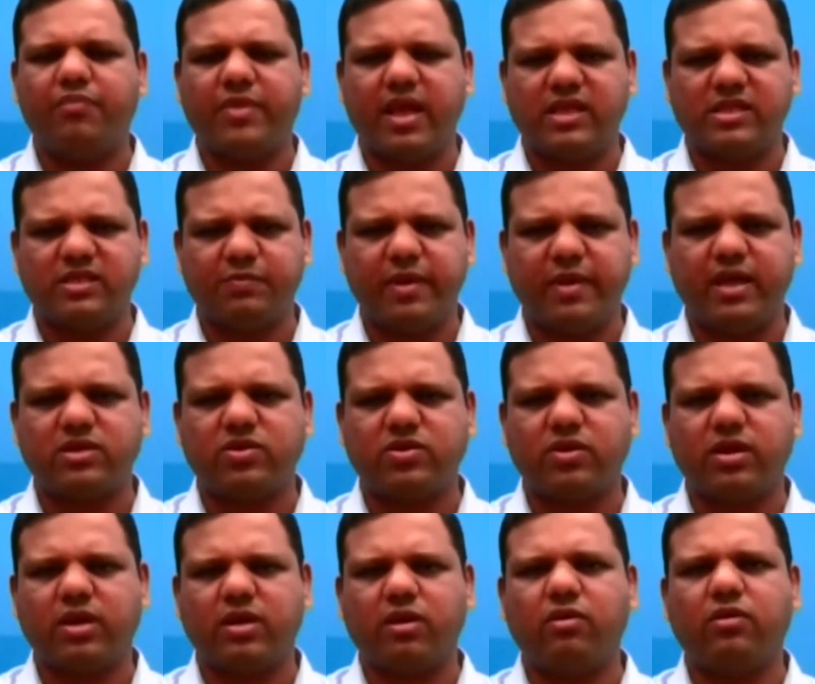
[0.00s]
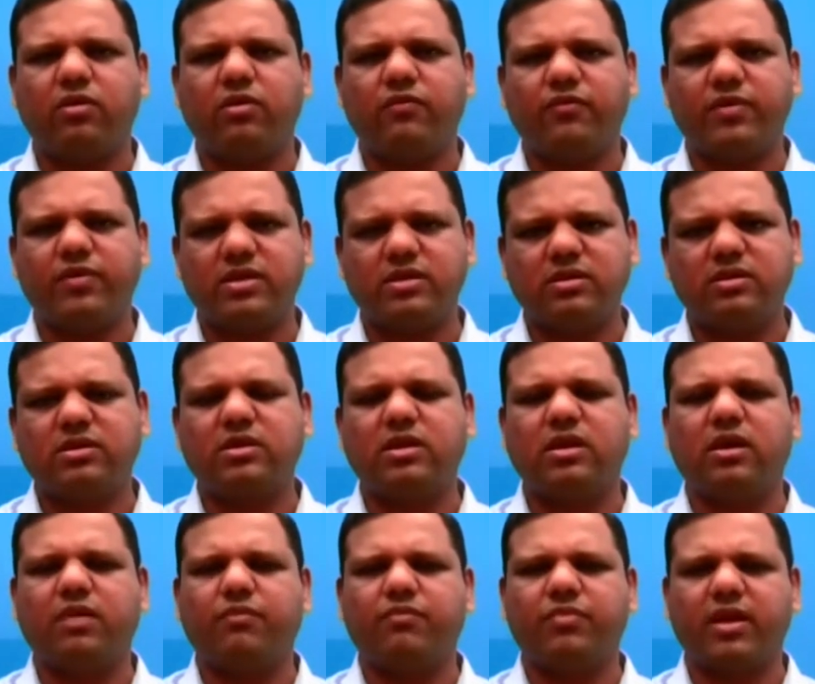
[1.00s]
aspects on account of which
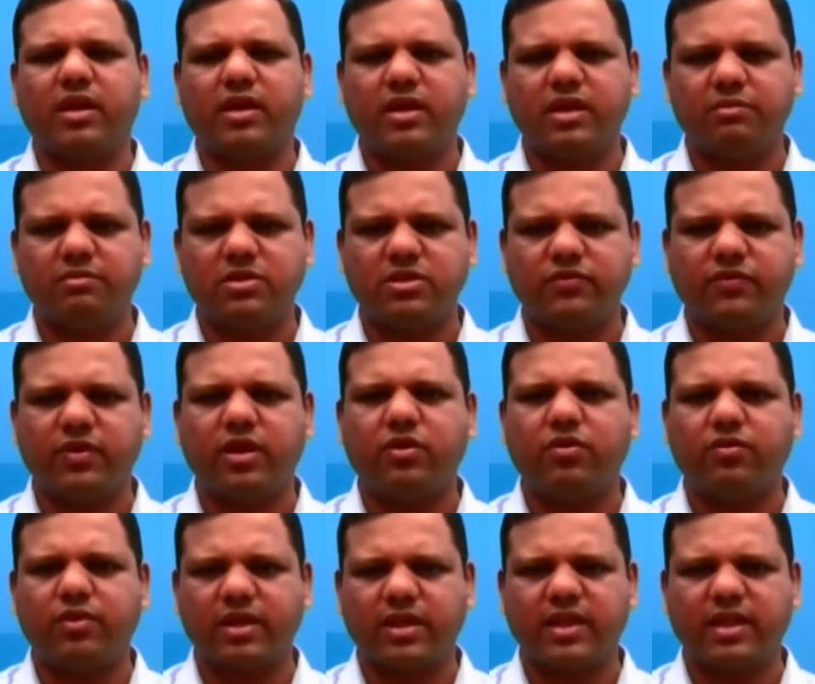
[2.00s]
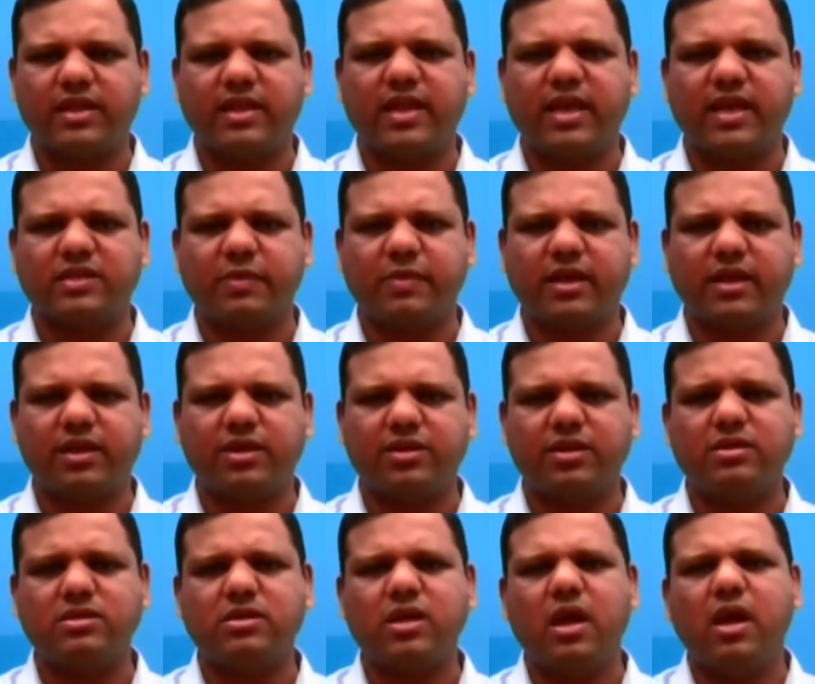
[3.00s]
NIMs were lower than the
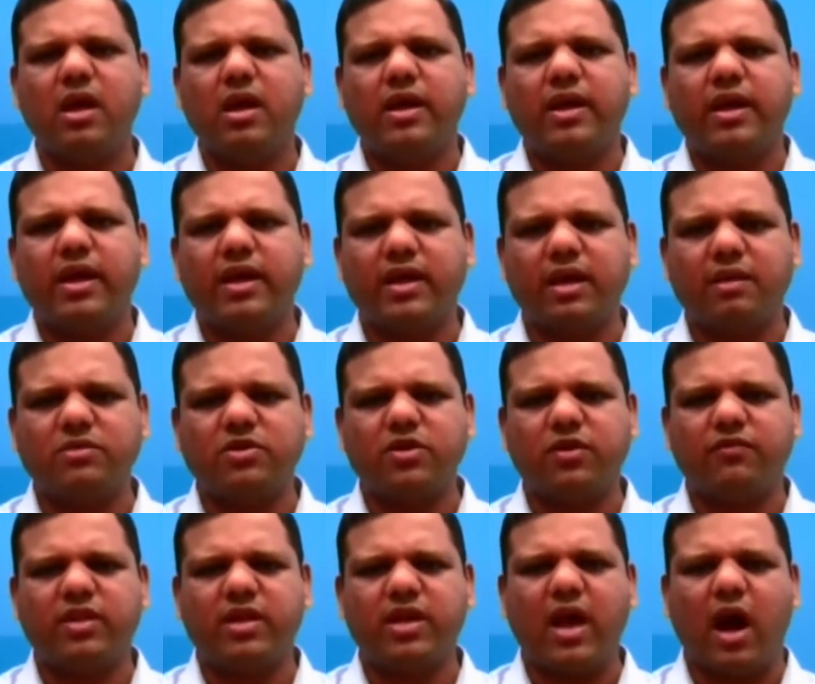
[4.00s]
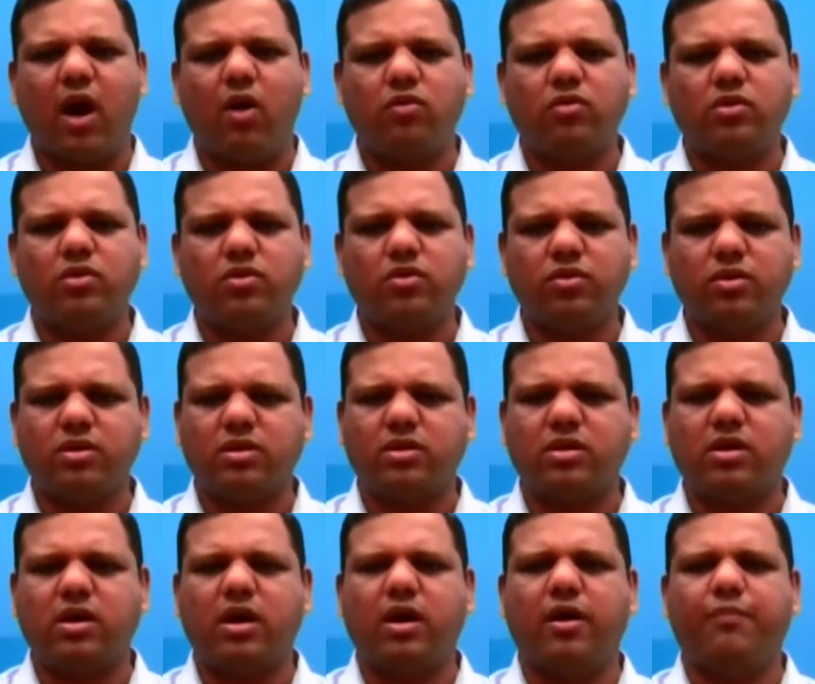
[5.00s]
expectations. In terms of the outlook,
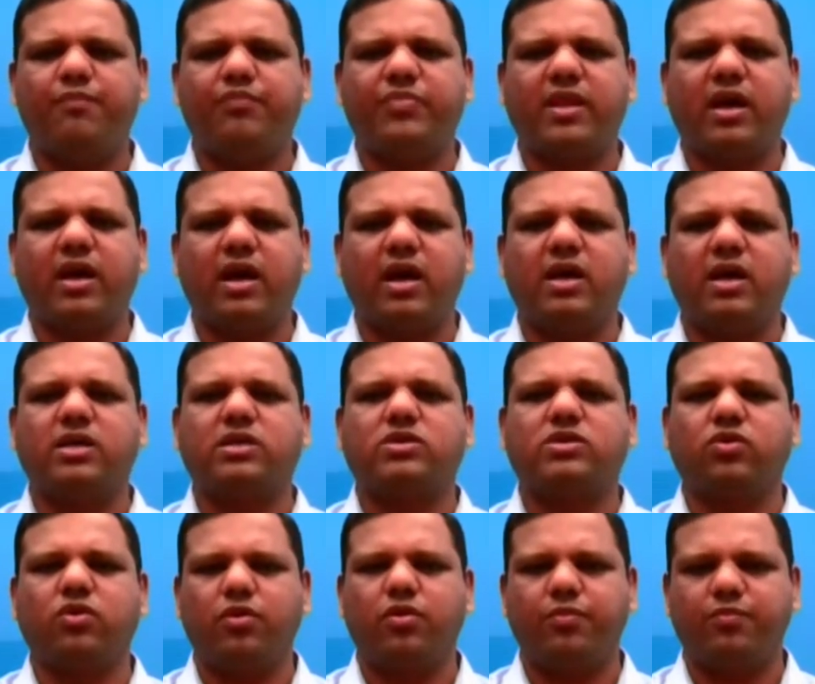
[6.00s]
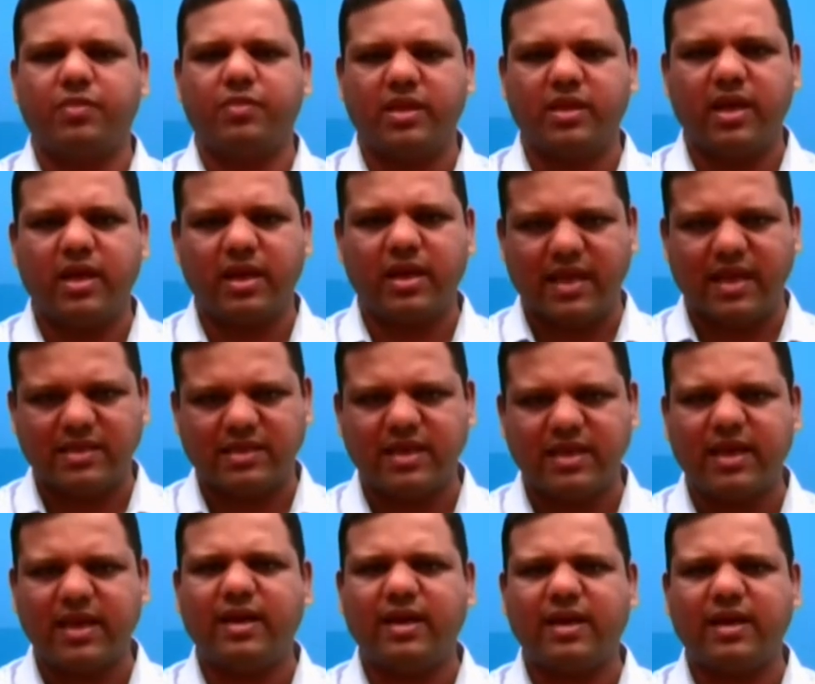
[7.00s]
so in a rising
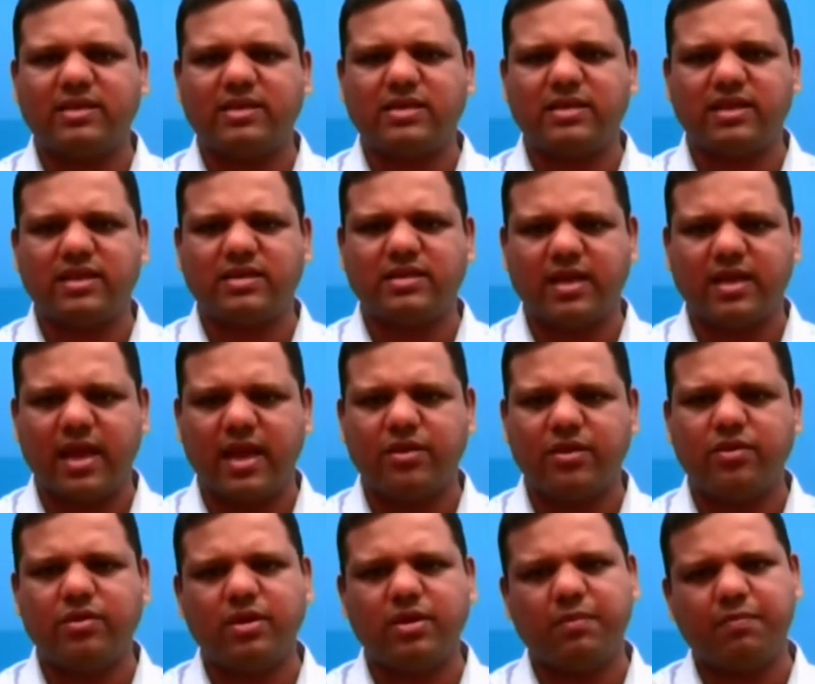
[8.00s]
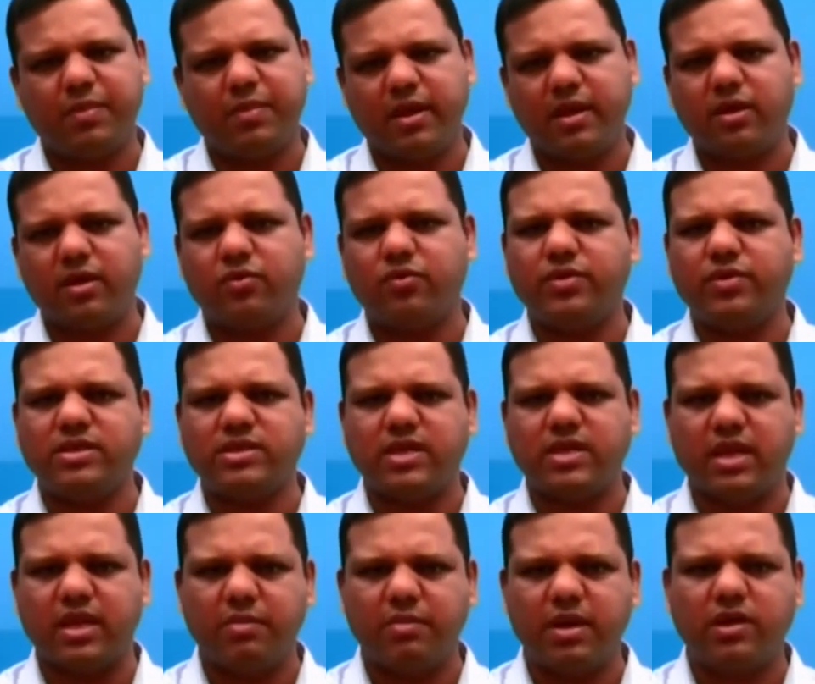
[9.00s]
interest rate scenario, the player who is
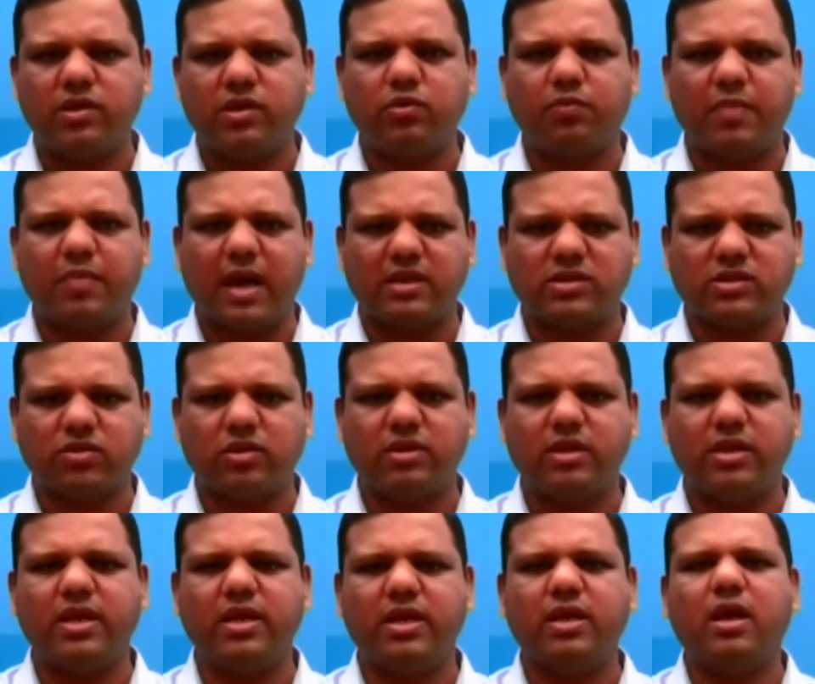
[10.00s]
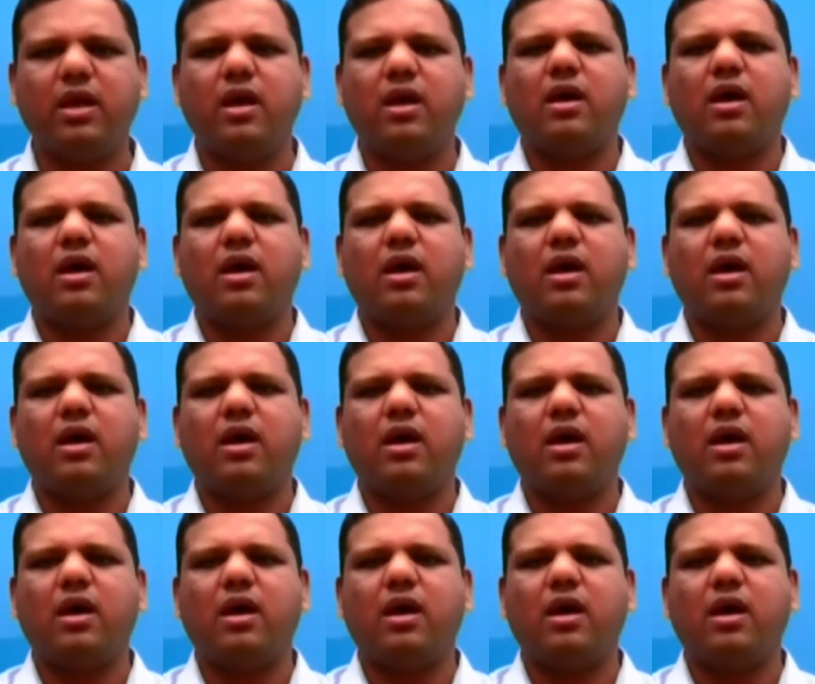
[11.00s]
able to pass on the